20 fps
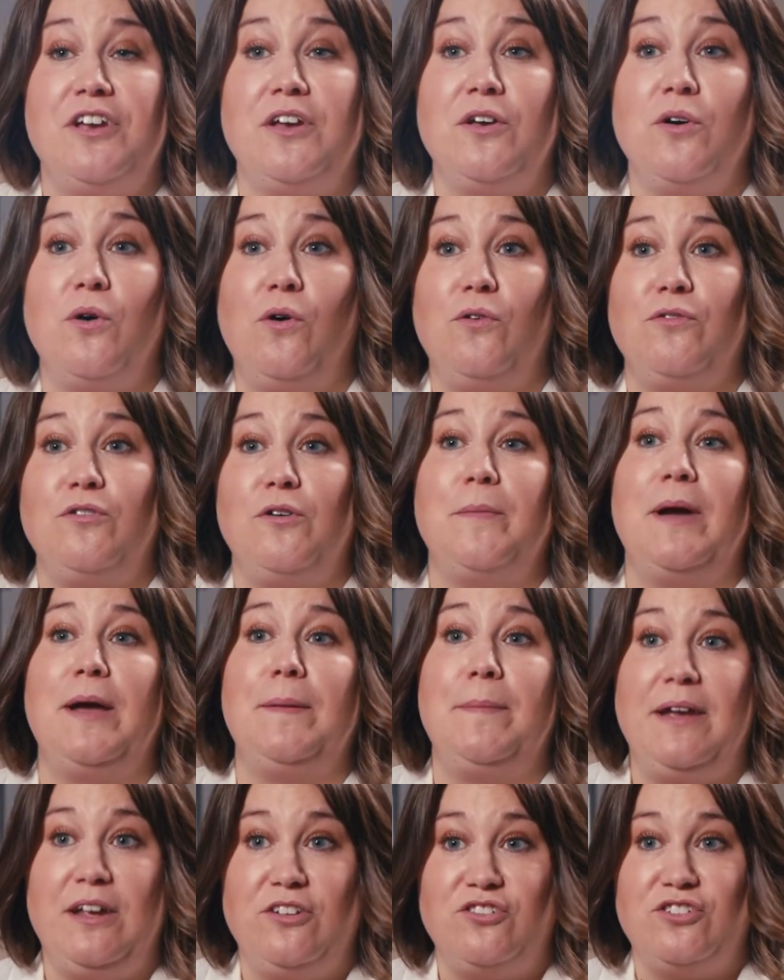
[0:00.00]
goal for my
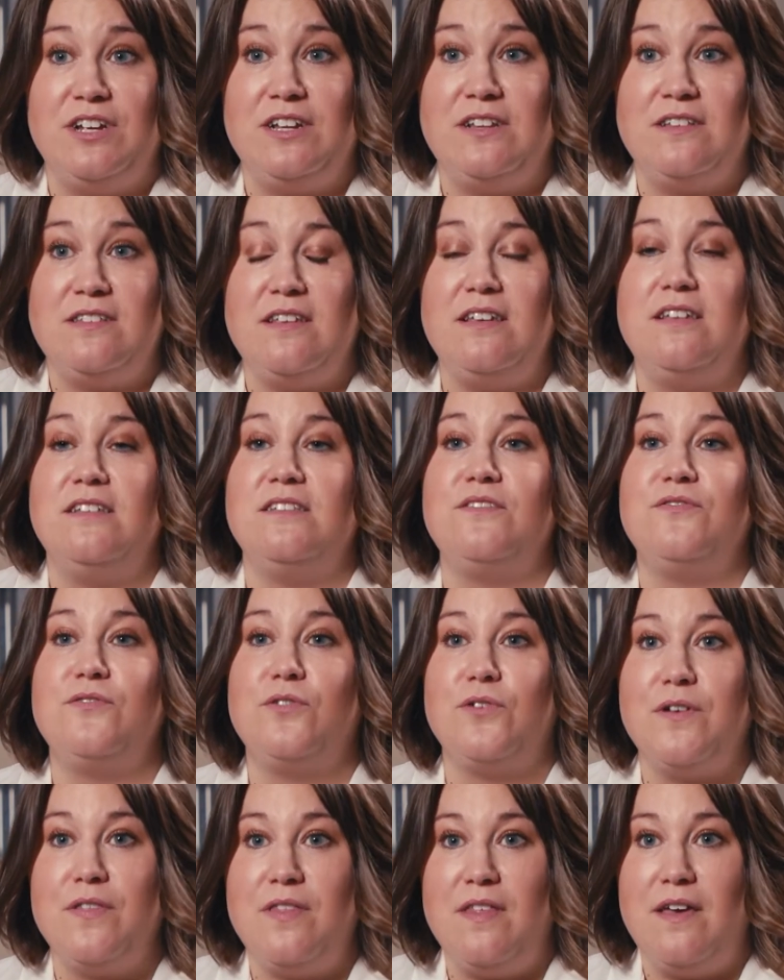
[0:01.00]
patients is
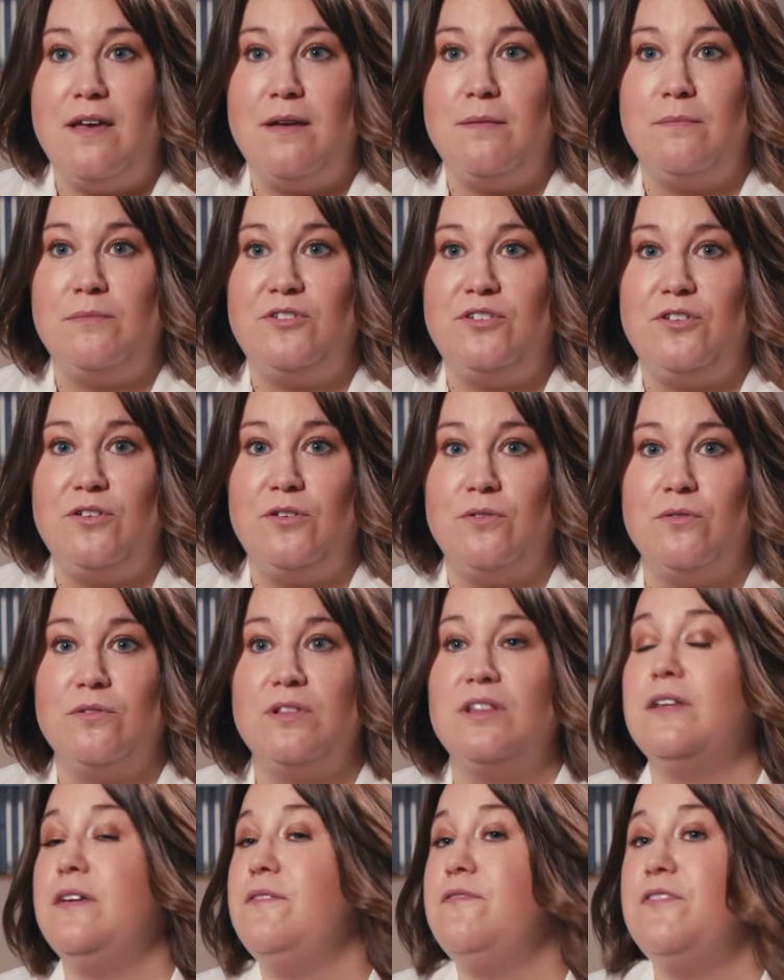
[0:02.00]
for them to
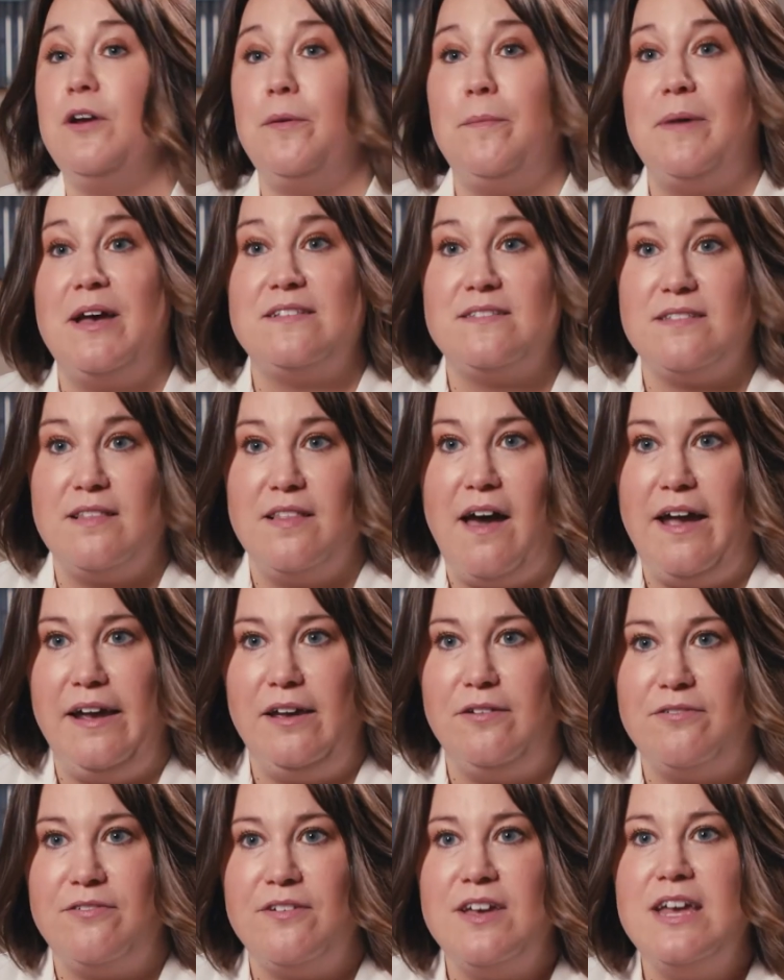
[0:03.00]
live their best life,